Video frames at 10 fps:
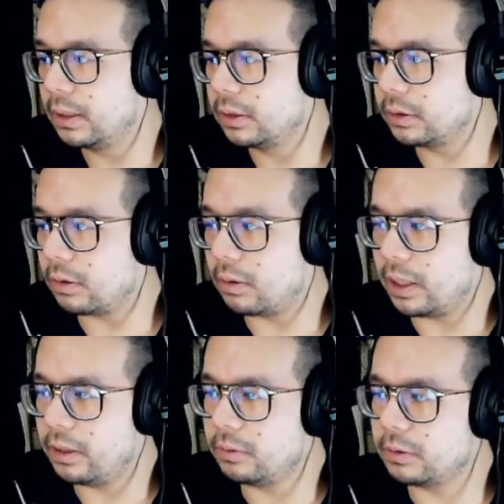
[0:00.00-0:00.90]
So I
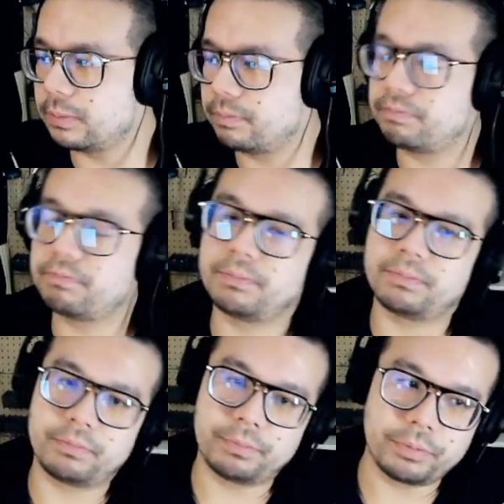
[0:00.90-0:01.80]
used
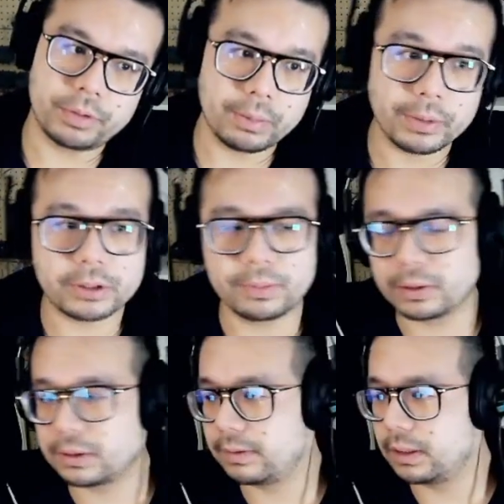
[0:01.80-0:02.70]
pretty much
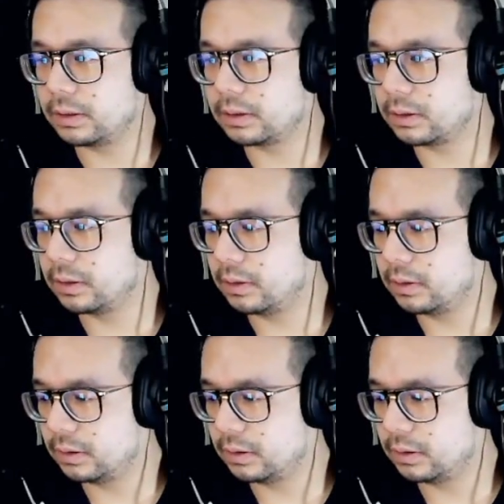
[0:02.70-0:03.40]
most of the other